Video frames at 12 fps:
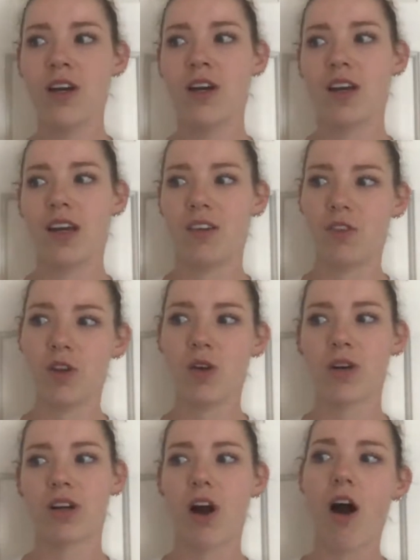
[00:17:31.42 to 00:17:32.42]
if you go
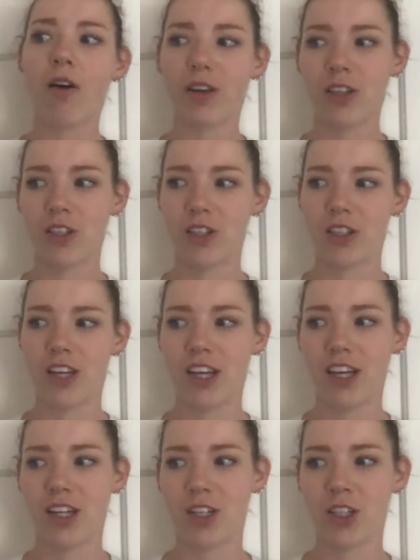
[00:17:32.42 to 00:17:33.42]
to college
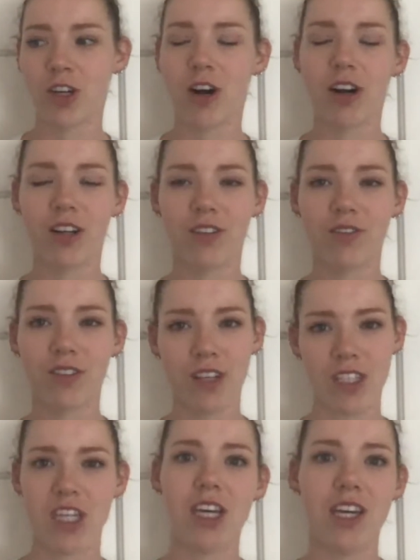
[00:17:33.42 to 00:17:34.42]
and you're on a
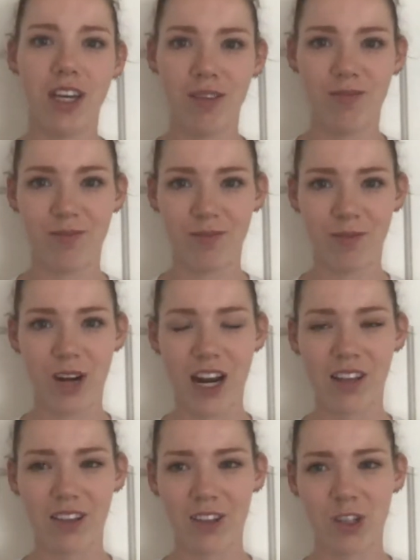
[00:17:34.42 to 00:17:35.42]
team,
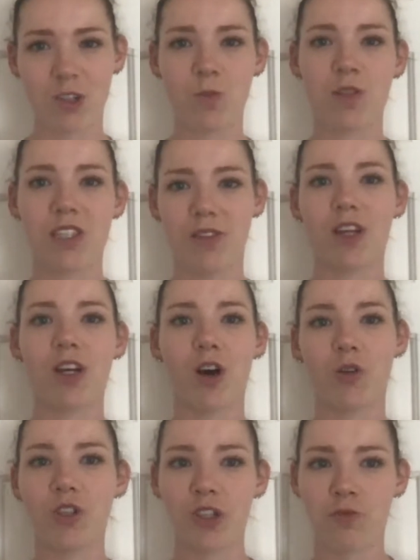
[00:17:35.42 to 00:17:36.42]
right, there's specific
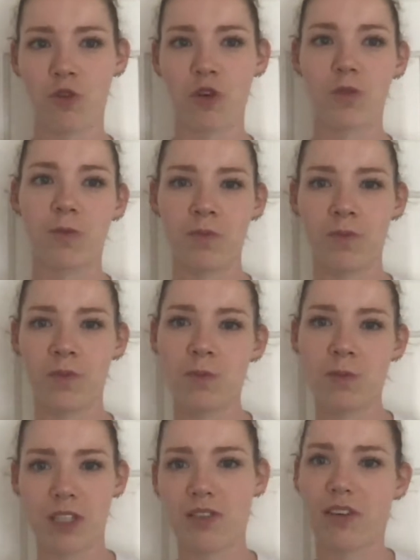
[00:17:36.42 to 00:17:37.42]
coaches for
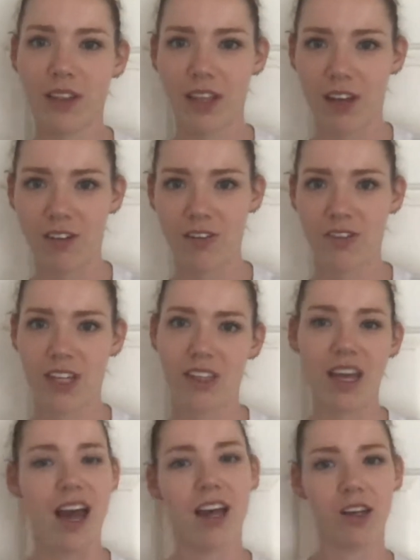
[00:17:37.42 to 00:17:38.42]
specific things. Like the
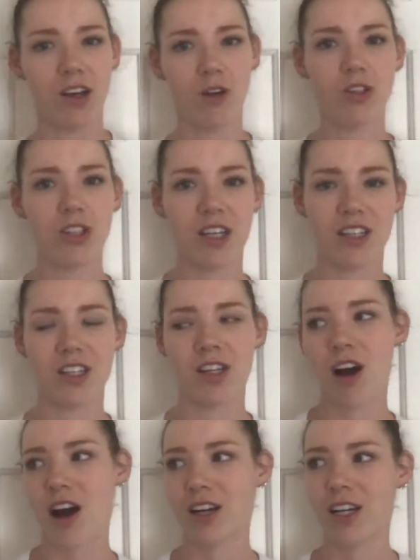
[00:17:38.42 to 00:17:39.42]
head coach is
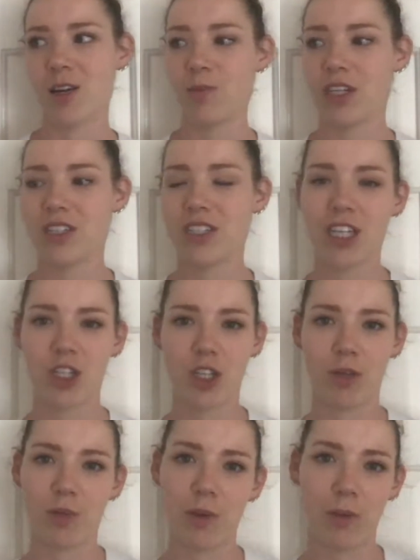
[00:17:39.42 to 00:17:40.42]
not going to be
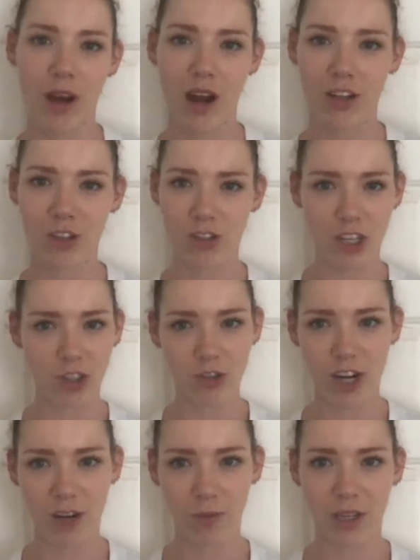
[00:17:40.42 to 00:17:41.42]
teaching people how to strength
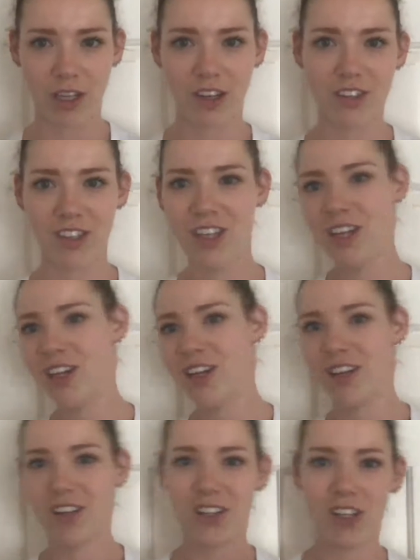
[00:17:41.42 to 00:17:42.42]
train, because,
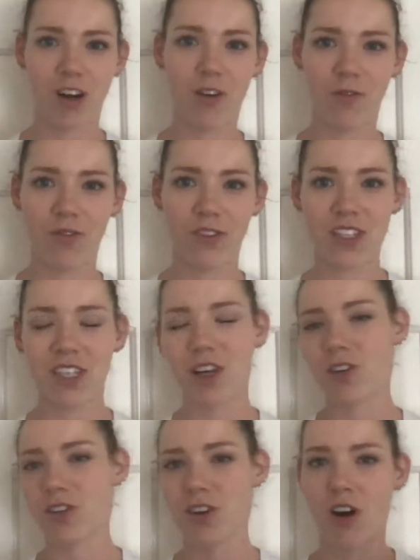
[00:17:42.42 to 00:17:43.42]
the skills